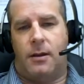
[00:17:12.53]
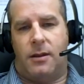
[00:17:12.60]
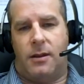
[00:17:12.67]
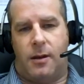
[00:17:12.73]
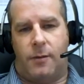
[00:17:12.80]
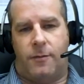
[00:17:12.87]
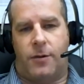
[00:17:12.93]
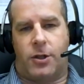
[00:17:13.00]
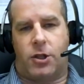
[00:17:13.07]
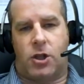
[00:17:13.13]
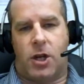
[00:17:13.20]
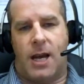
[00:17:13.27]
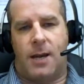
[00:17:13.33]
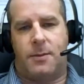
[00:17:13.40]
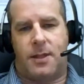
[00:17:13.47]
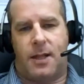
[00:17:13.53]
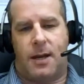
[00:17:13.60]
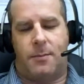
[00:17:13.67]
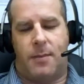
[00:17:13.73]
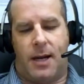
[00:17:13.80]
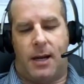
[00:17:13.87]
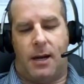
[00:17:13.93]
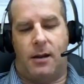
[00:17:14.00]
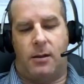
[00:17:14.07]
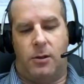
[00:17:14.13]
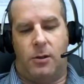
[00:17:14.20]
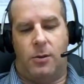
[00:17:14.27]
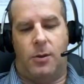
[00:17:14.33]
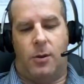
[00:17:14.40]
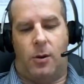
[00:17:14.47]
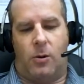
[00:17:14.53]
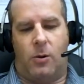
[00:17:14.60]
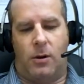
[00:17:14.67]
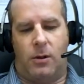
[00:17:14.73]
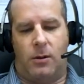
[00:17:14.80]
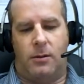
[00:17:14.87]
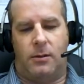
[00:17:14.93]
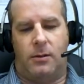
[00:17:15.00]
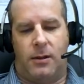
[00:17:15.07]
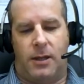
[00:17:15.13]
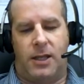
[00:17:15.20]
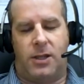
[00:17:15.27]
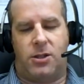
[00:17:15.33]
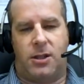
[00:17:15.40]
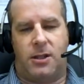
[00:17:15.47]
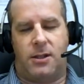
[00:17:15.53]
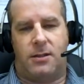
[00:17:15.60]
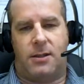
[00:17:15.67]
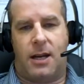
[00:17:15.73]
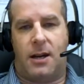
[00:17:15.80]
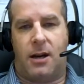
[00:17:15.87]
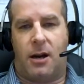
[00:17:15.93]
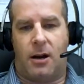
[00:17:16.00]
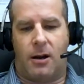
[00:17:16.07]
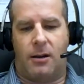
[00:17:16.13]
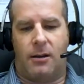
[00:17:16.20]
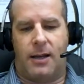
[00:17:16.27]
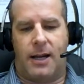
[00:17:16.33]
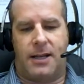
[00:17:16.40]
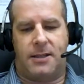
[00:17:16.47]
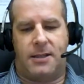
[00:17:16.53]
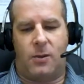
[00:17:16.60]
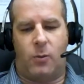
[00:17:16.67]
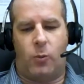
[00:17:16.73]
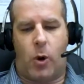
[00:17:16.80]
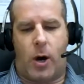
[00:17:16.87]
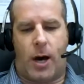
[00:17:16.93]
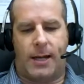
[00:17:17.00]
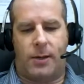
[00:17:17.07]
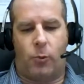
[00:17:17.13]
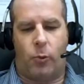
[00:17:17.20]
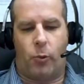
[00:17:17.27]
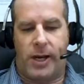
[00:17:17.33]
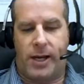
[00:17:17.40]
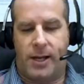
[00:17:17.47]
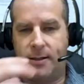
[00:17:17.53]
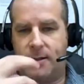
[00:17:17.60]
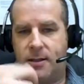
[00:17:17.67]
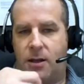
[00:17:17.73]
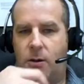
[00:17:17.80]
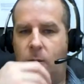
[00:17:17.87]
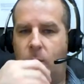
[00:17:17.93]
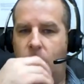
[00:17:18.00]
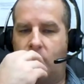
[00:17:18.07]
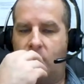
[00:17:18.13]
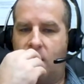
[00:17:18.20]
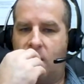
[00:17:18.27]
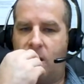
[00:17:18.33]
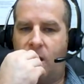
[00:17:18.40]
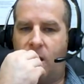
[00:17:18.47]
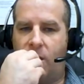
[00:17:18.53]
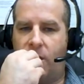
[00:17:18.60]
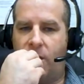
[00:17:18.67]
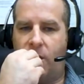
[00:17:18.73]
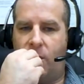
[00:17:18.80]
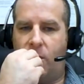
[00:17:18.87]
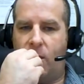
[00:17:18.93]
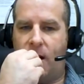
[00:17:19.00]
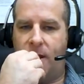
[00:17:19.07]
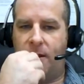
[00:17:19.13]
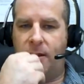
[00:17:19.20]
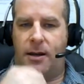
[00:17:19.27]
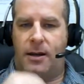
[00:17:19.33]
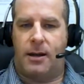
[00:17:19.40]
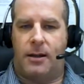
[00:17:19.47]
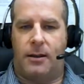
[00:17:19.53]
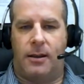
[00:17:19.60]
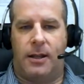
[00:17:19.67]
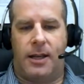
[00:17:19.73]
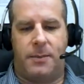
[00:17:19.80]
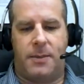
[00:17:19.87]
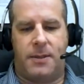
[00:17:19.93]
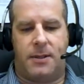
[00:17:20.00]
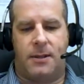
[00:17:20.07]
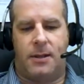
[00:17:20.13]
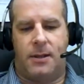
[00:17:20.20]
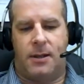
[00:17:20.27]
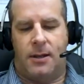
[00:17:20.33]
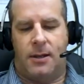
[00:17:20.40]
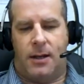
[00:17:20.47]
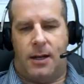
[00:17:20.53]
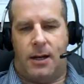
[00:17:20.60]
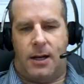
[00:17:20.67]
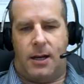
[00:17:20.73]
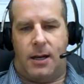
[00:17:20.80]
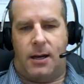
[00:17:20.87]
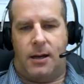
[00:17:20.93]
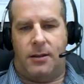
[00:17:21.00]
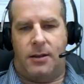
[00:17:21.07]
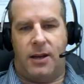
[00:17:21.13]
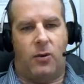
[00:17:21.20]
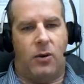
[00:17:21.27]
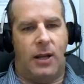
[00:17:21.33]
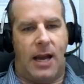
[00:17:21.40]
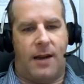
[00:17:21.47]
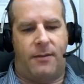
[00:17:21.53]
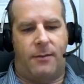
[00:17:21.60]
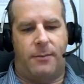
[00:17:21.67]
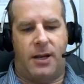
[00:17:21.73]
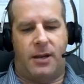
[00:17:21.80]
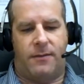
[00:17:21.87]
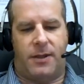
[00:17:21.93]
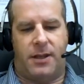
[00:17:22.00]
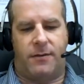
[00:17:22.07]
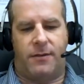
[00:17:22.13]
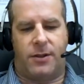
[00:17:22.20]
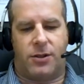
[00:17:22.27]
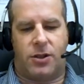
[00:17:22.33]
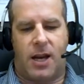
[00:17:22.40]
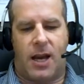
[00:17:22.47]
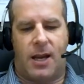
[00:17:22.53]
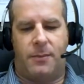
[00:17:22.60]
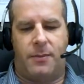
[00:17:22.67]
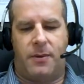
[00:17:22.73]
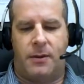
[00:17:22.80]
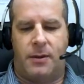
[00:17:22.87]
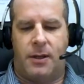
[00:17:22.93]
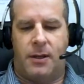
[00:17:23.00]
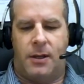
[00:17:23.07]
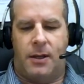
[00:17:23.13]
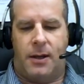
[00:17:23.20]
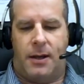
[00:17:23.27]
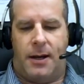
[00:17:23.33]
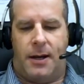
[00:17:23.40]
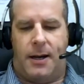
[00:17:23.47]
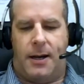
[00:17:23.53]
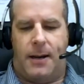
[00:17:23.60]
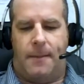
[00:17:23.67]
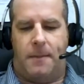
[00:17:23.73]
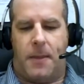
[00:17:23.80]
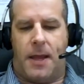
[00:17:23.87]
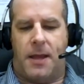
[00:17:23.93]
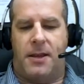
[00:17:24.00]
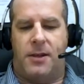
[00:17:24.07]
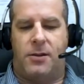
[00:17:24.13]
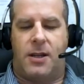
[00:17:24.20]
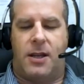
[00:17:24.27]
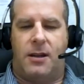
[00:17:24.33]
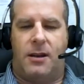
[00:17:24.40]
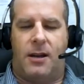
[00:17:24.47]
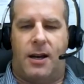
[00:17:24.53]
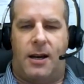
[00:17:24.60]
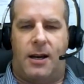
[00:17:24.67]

different shapes that might include oral lesions that are lacy white rings. So, although on the lips they will have a bit of a different shape. And then you can